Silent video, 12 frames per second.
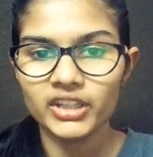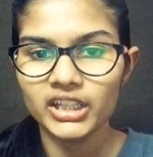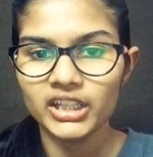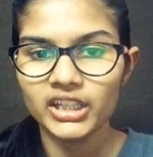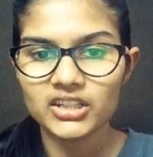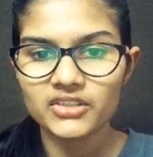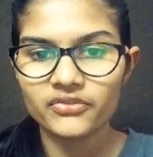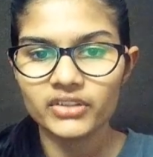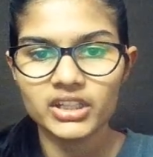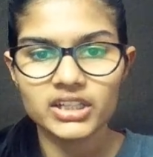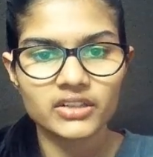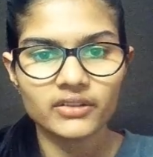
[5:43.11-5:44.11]
We can
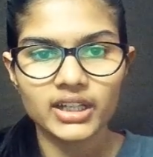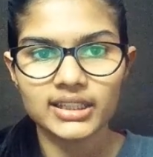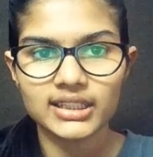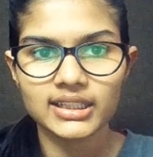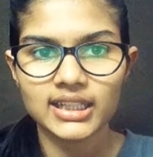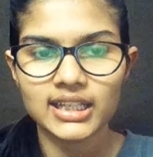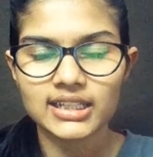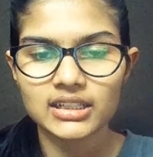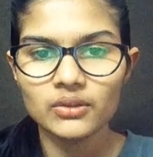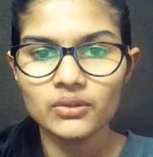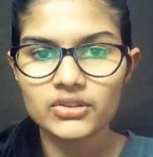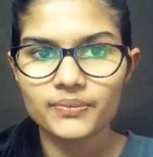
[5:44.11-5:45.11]
just filter and then
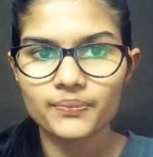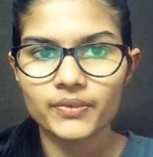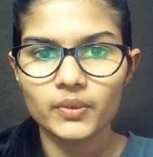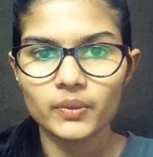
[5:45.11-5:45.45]
add out.